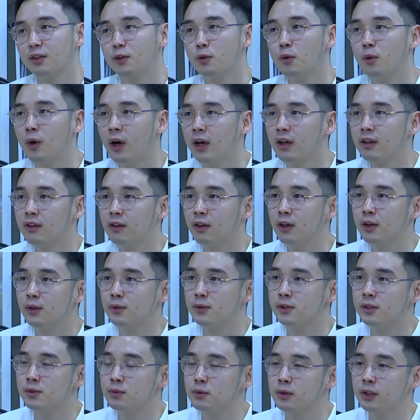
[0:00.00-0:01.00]
who I thought
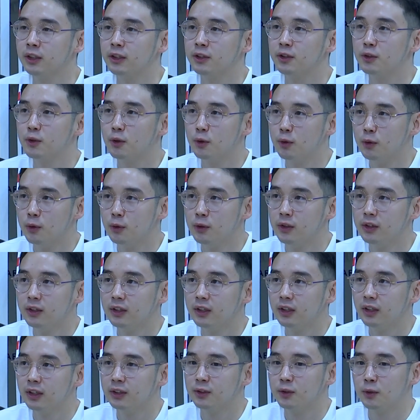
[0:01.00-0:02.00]
was really cool
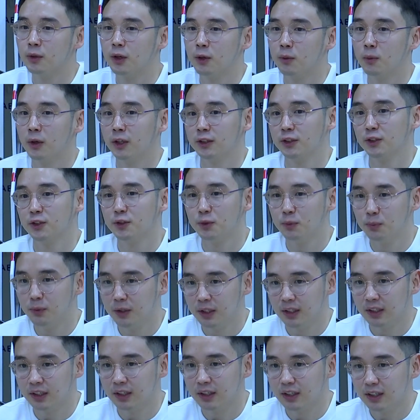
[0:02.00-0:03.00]
and who I wanted to be
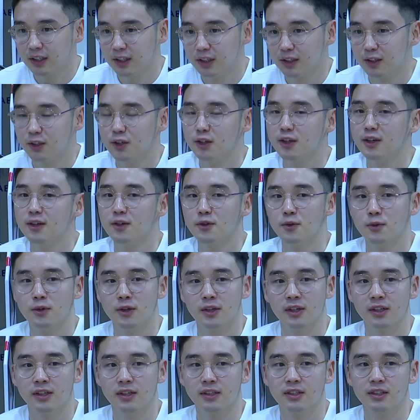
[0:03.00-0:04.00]
like
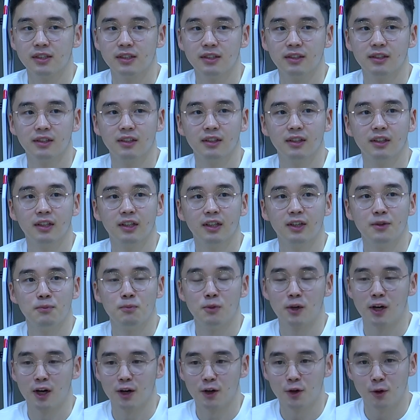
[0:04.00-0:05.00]
was
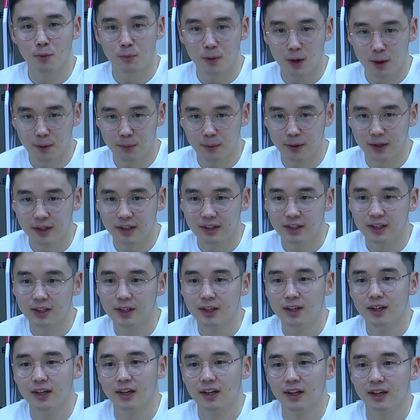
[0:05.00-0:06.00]
Barack Obama,
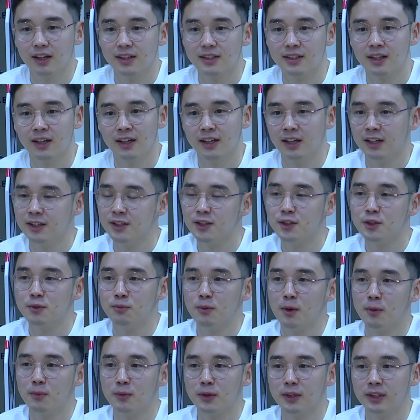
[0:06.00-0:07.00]
because I just
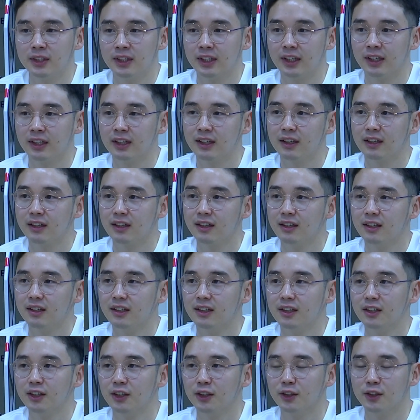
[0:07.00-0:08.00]
remember like
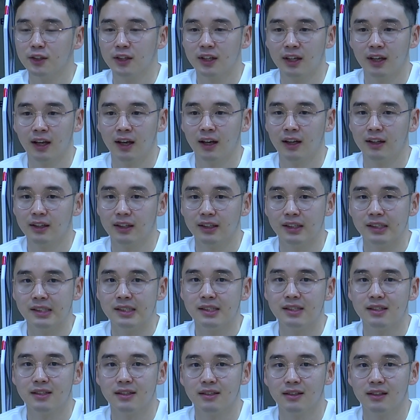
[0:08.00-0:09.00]
looking at
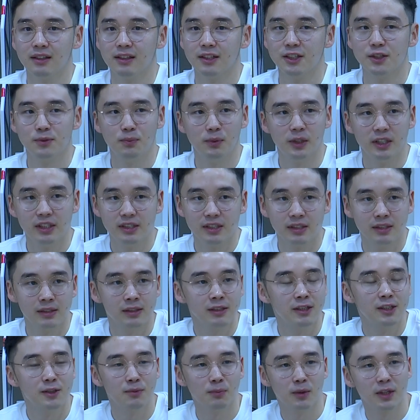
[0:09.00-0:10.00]
his
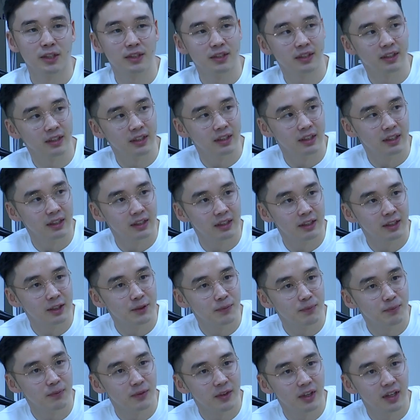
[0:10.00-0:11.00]
speeches, especially the
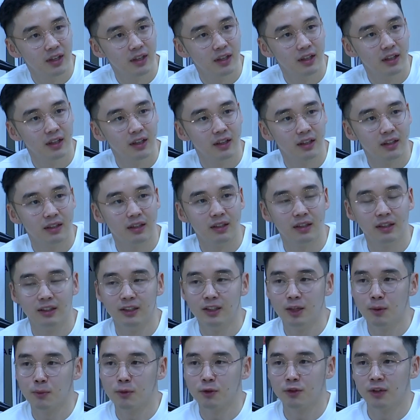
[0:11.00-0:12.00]

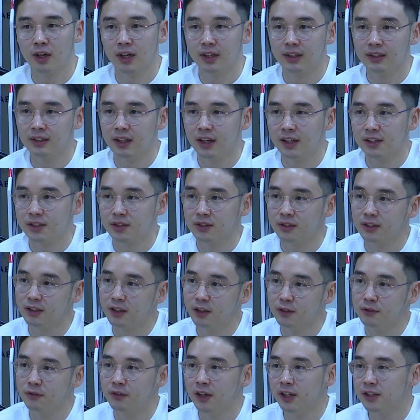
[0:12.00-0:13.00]
Democratic National
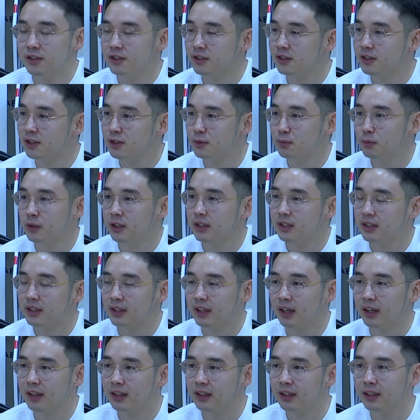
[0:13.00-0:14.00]
Convention speech
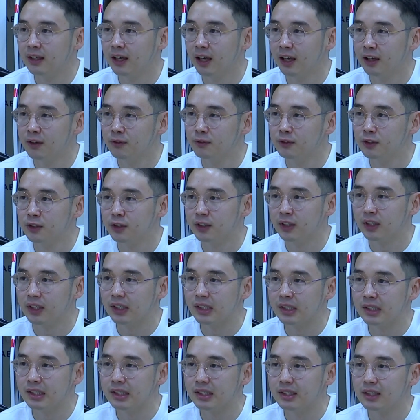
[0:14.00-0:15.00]
that he gave during
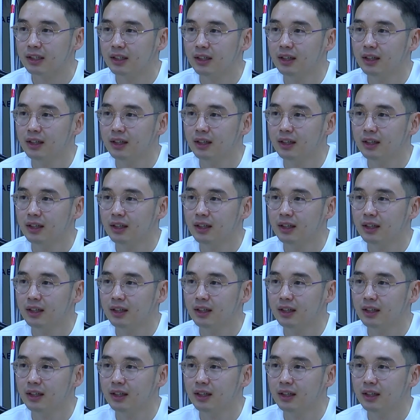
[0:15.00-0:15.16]
his